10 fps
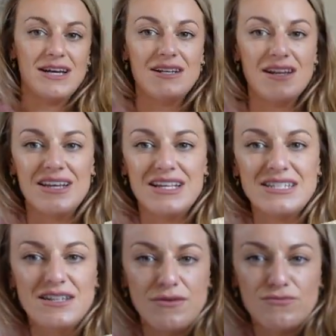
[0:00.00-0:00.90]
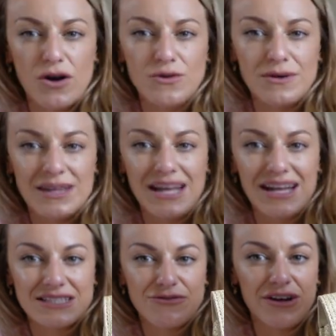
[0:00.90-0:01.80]
I, there's nothing wrong with it.
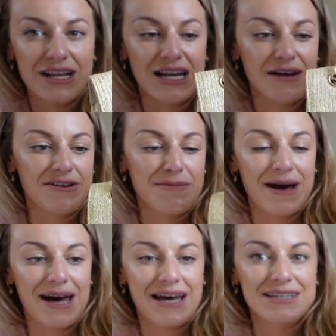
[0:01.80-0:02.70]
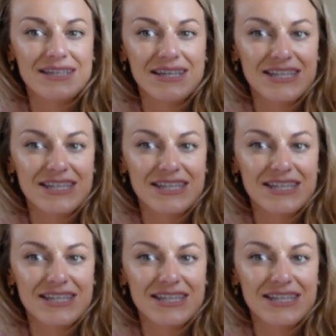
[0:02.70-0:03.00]
Like it's a really lovely bag.